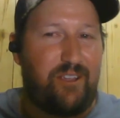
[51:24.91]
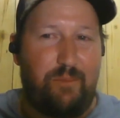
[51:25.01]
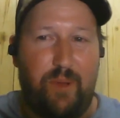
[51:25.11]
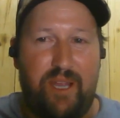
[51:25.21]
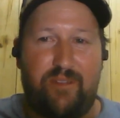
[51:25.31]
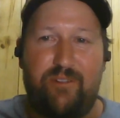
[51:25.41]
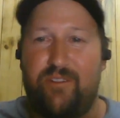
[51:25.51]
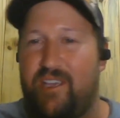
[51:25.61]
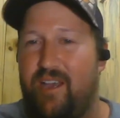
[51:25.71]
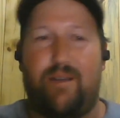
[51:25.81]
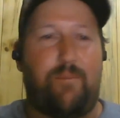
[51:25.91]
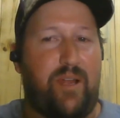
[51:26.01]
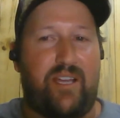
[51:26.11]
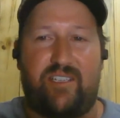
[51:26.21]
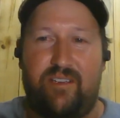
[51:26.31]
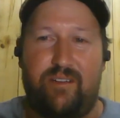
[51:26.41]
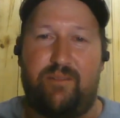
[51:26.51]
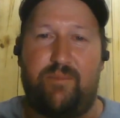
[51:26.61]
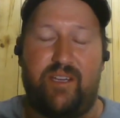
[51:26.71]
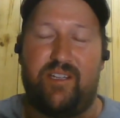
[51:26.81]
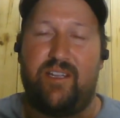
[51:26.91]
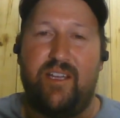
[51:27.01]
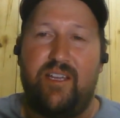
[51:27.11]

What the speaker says: you paid kudu cow price. You know what I mean?